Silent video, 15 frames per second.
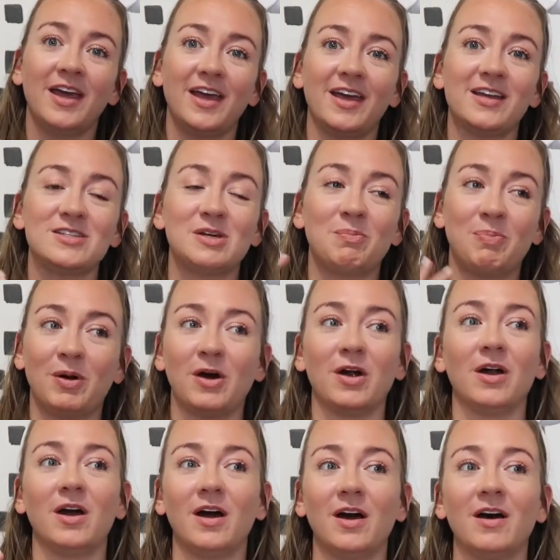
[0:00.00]
is a
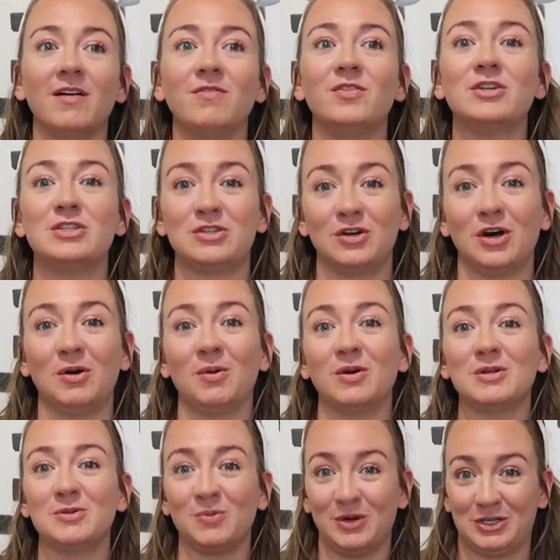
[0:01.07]
part of the Star
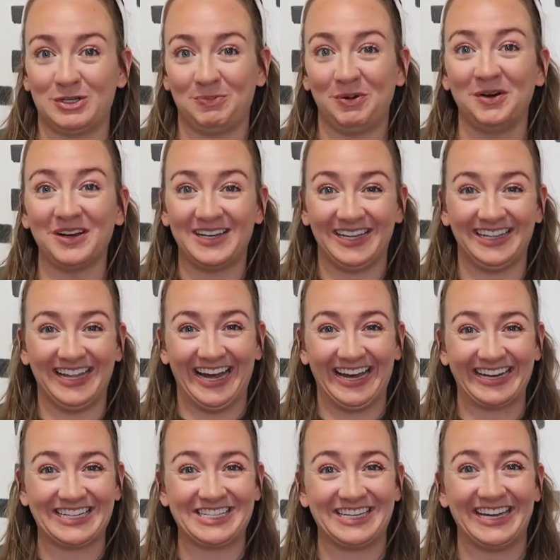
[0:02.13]
Wars Wishable
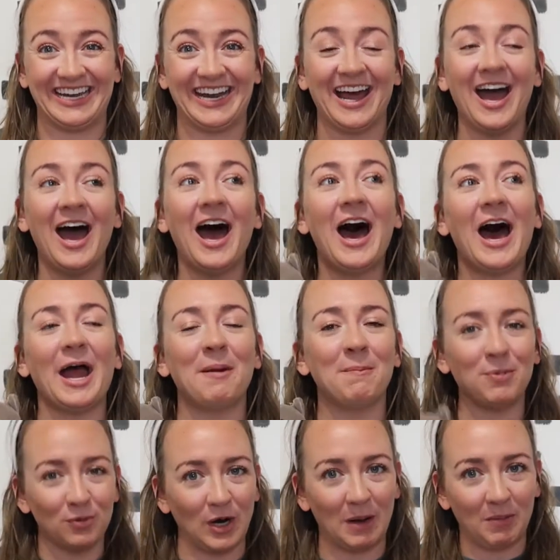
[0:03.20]
collection, I
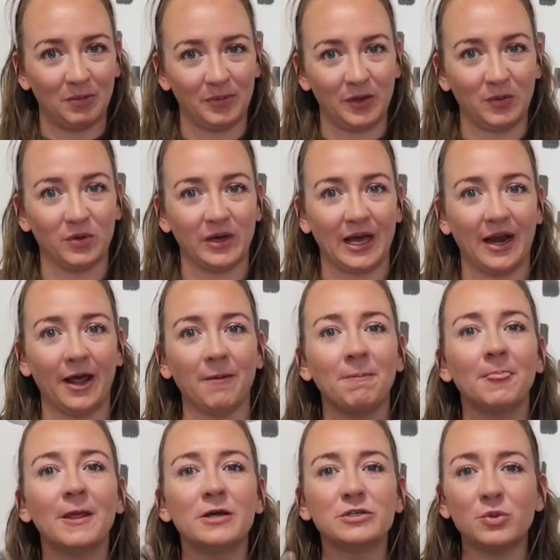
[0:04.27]
probably will get
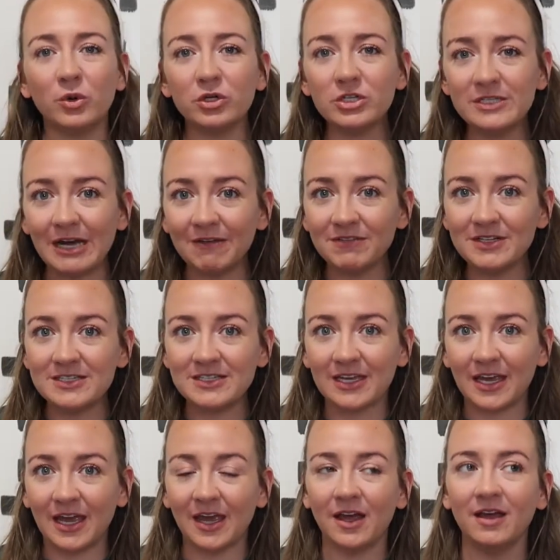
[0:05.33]
it. So we'll just have to
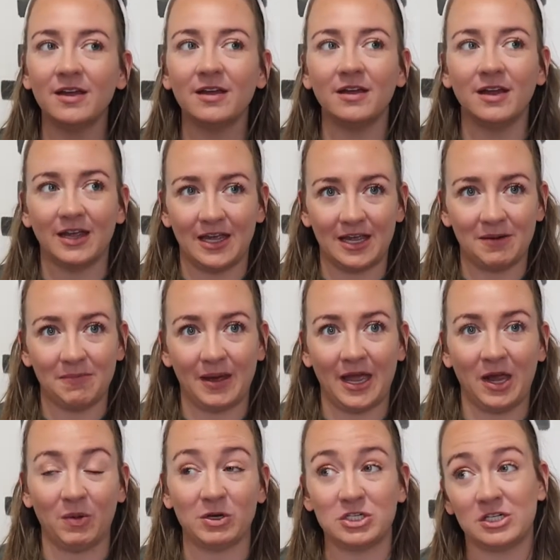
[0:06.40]
see in
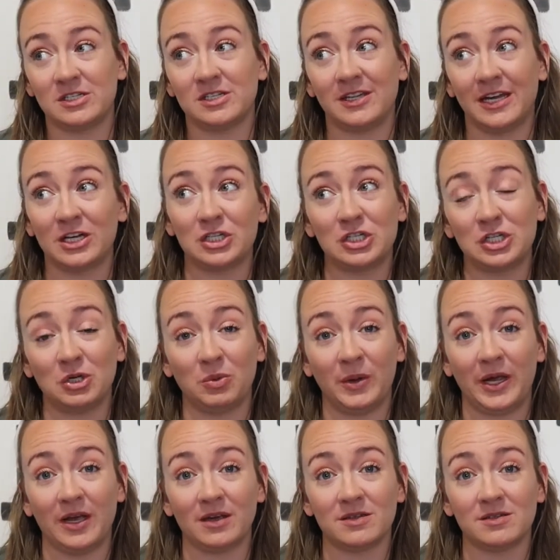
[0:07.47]
May, which is in like 2
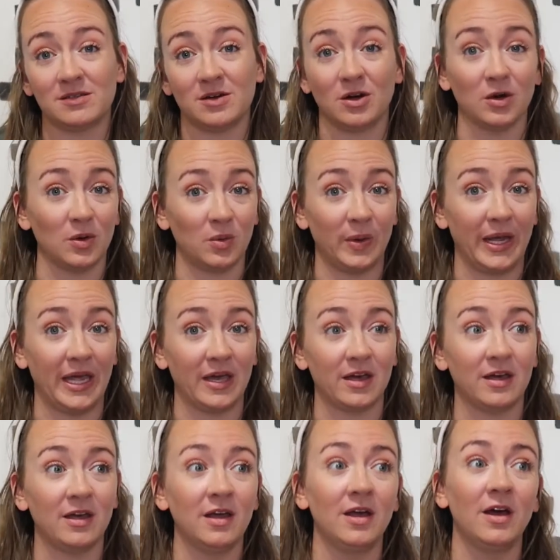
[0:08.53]
weeks or a
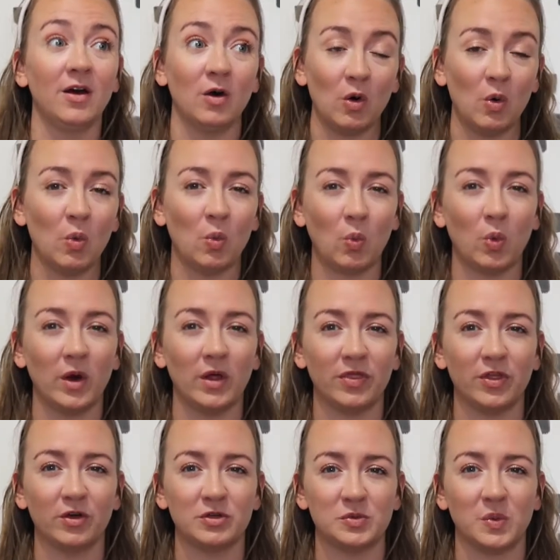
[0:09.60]
week, what
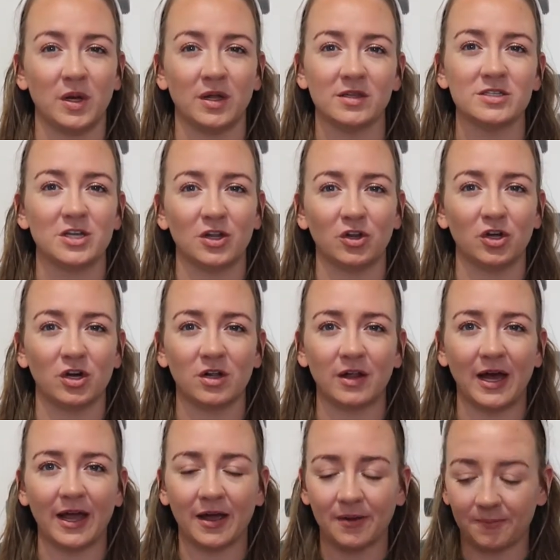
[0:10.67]
those ones look
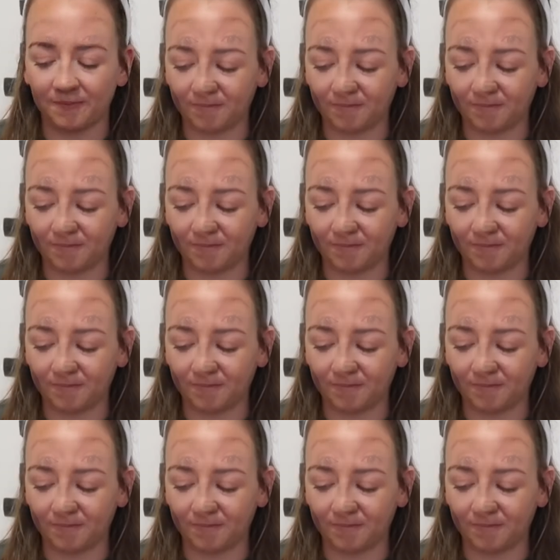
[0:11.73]
like.